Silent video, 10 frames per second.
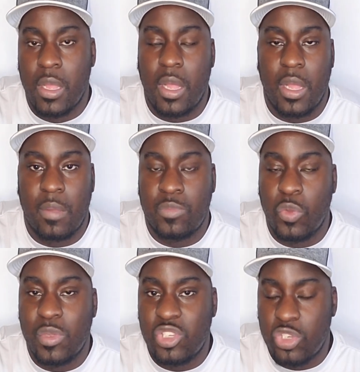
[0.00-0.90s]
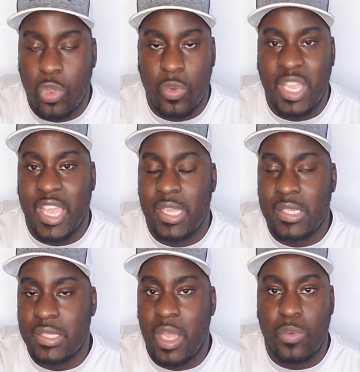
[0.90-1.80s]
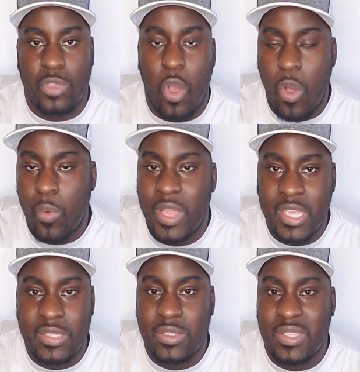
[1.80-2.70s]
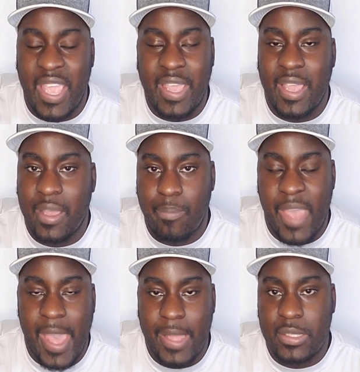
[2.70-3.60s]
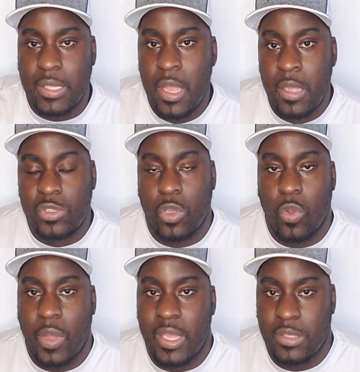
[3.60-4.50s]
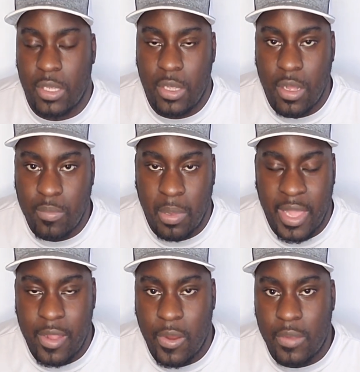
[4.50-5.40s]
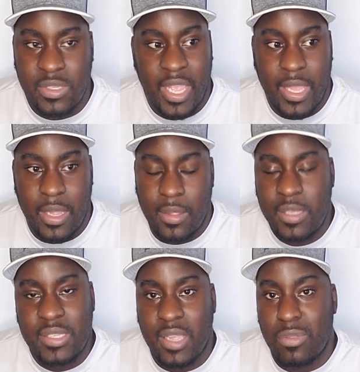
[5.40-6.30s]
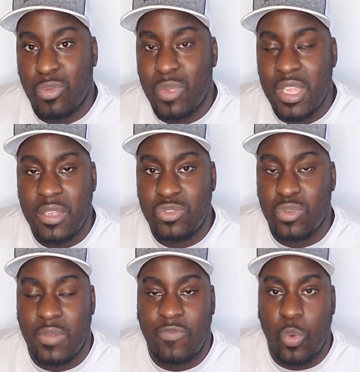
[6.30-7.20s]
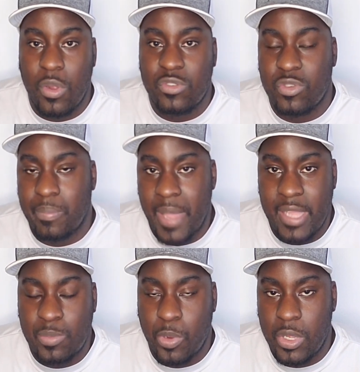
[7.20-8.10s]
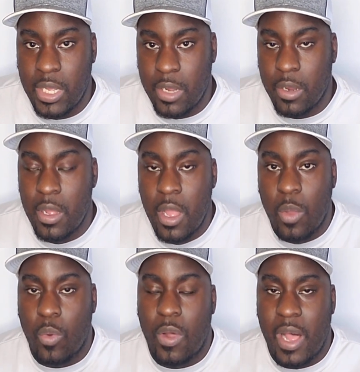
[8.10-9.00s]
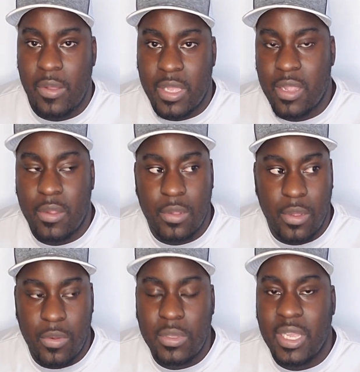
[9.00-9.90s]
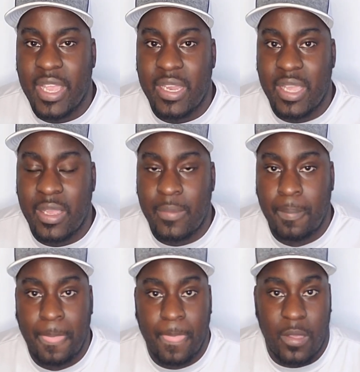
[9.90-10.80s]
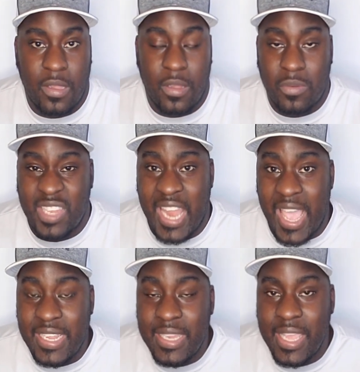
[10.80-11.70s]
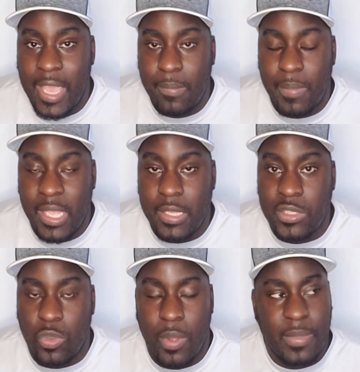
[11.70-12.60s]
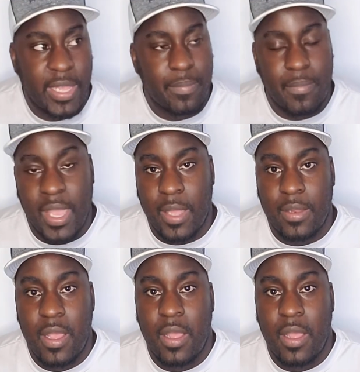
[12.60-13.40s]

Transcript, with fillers: um, doing showcases, I was always taking at bats. So as a young player, I was taking, let's say, 300, 400 bats per year. Well, out here, they're only getting you know 90 abs so i'm like man